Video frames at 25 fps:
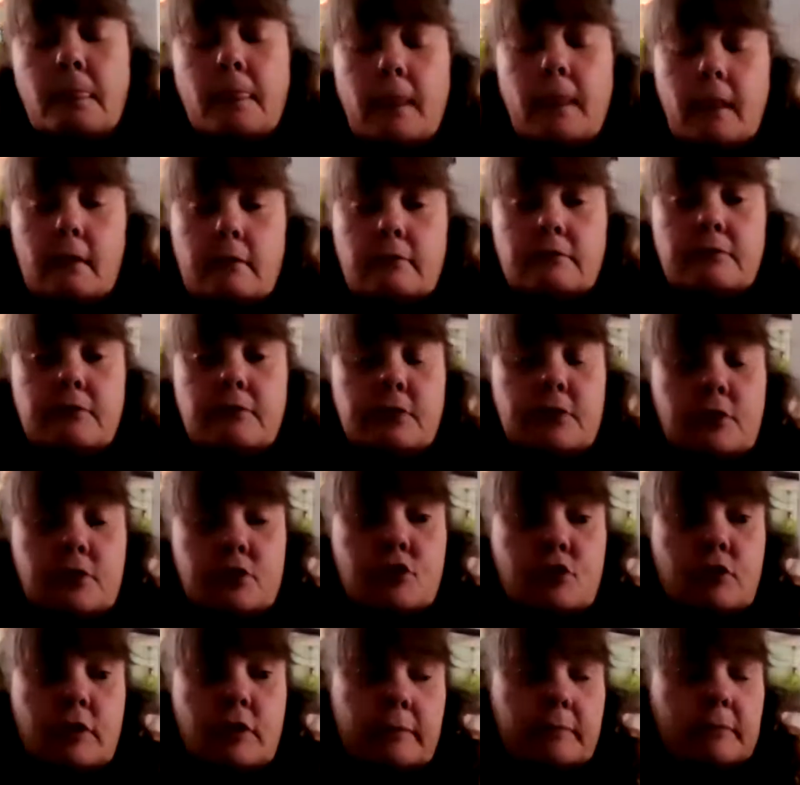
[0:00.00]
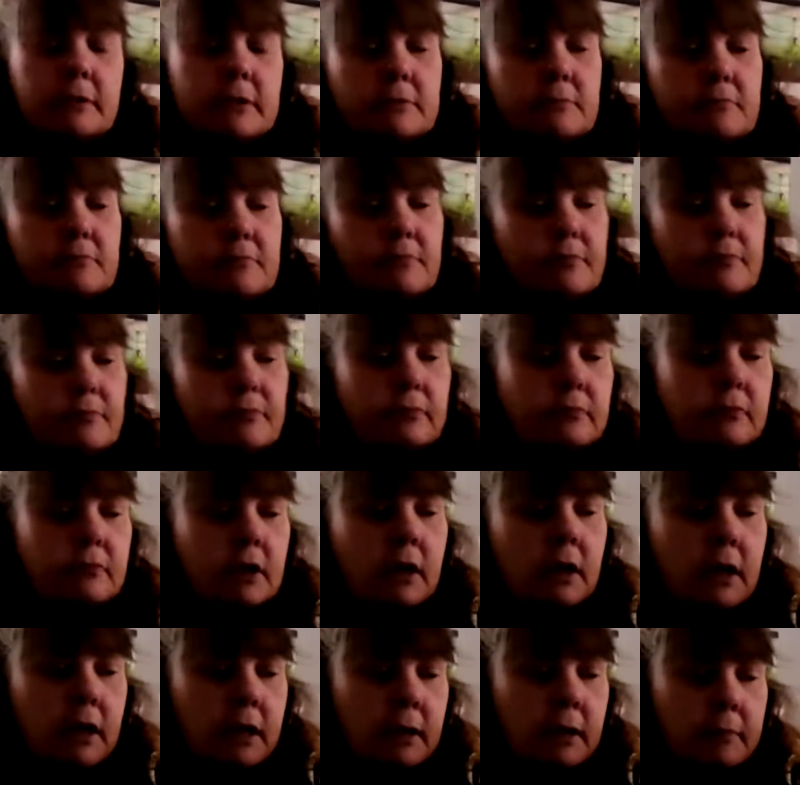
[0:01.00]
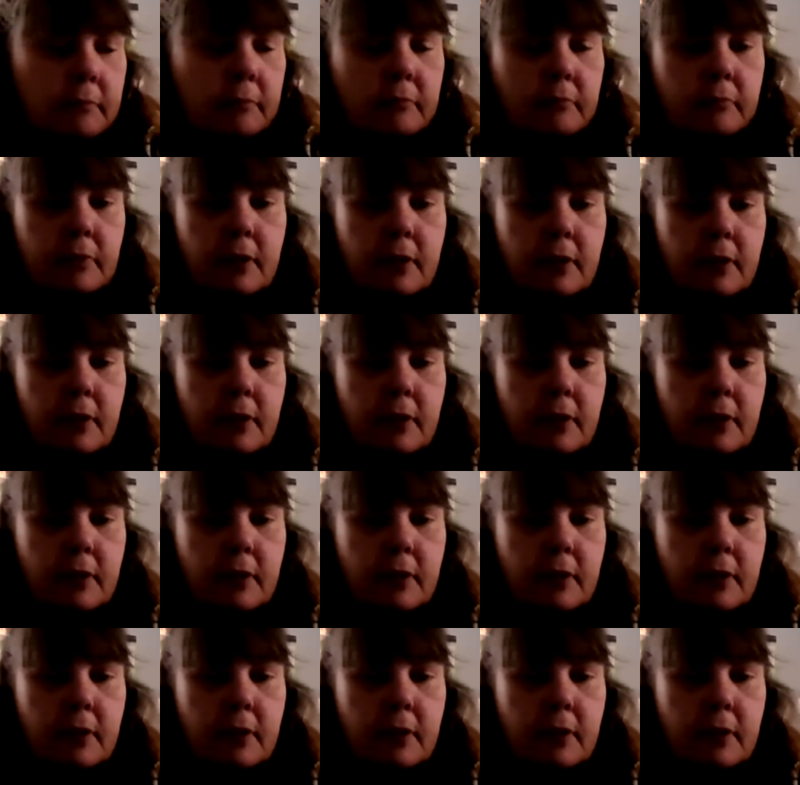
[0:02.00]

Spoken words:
for the treatment. You